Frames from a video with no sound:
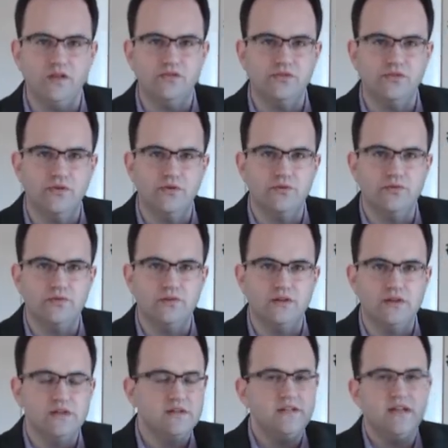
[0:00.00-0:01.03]
So
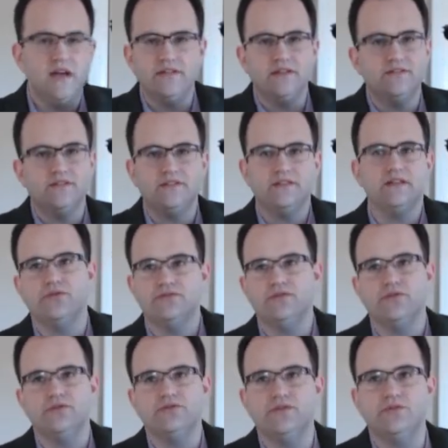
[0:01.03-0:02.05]
yeah, that's the thing.
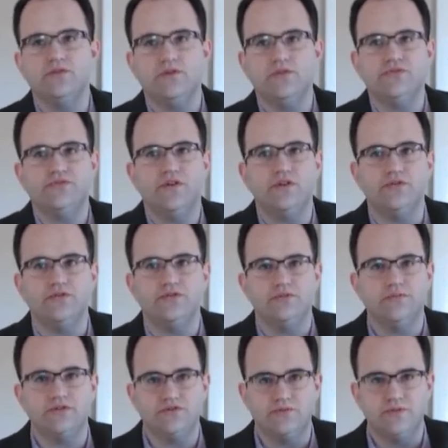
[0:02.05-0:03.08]
So don't struggle so
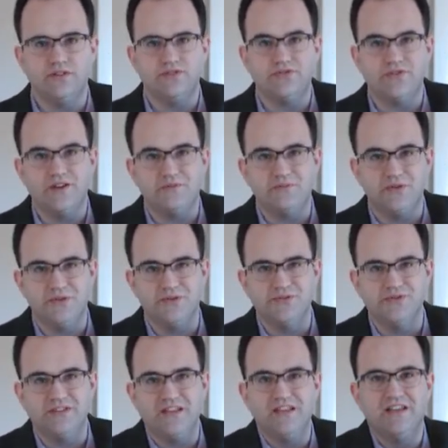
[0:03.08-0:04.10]
much with these straight
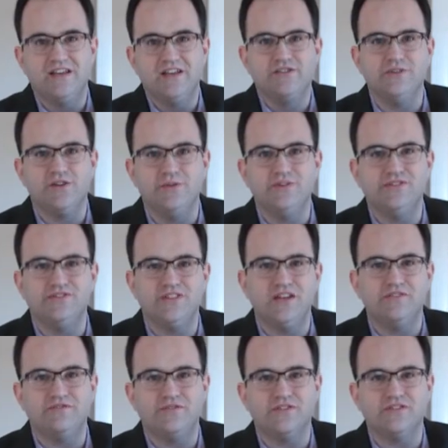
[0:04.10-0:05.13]
bows. Go
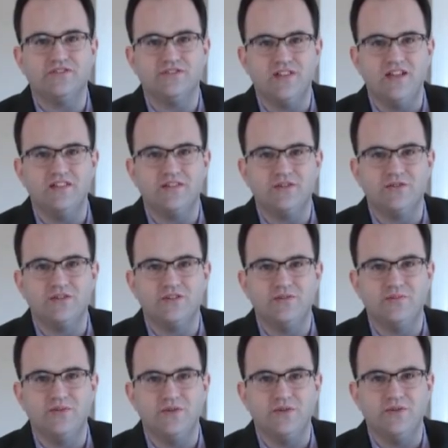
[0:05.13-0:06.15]
instead for a slightly
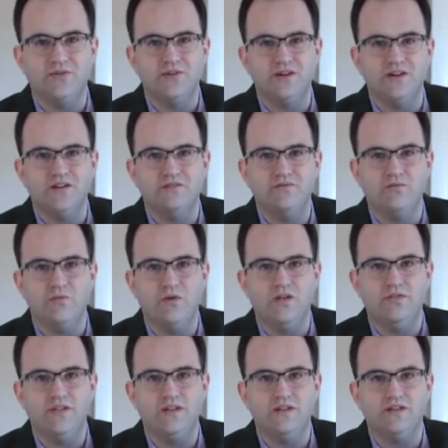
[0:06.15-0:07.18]
crooked bow,
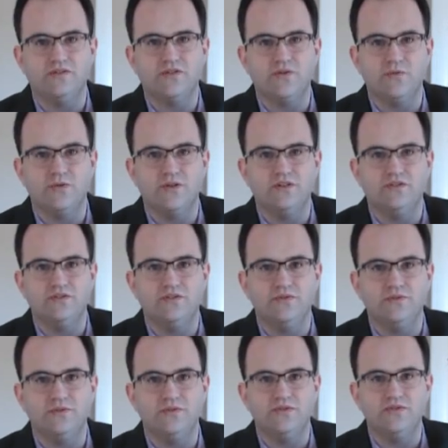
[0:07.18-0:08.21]
one that is going
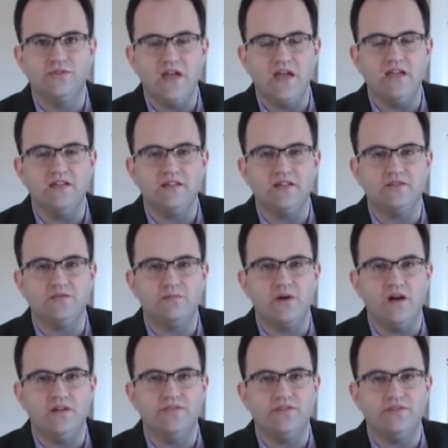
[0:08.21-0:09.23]
to stay in that
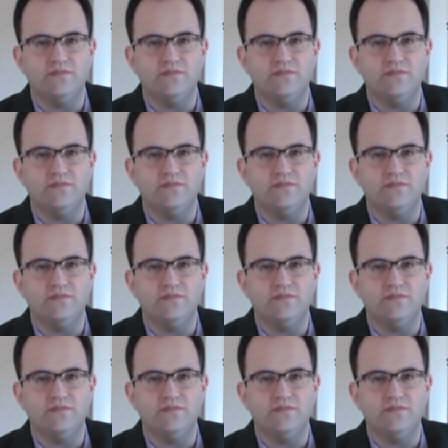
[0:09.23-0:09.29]
spot